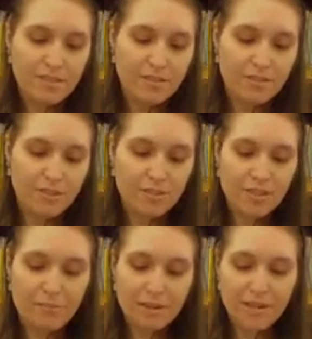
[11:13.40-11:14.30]
You can try
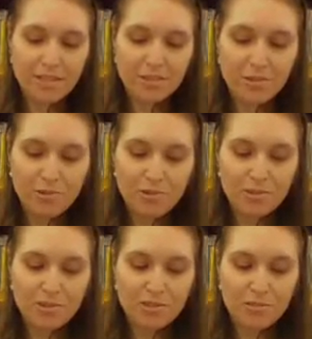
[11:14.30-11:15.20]
to match corner
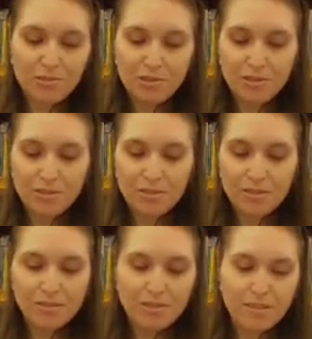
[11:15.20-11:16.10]
to corner,
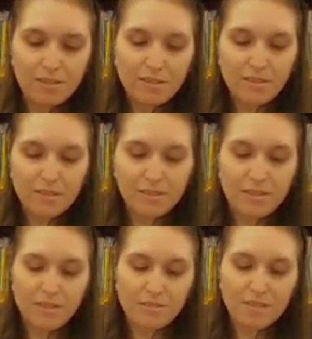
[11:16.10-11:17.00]
you
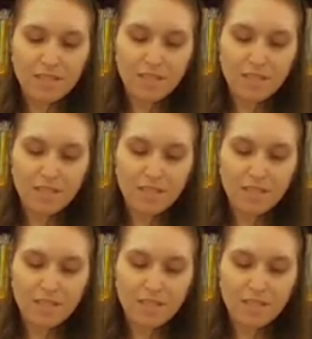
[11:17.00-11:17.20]
know, with each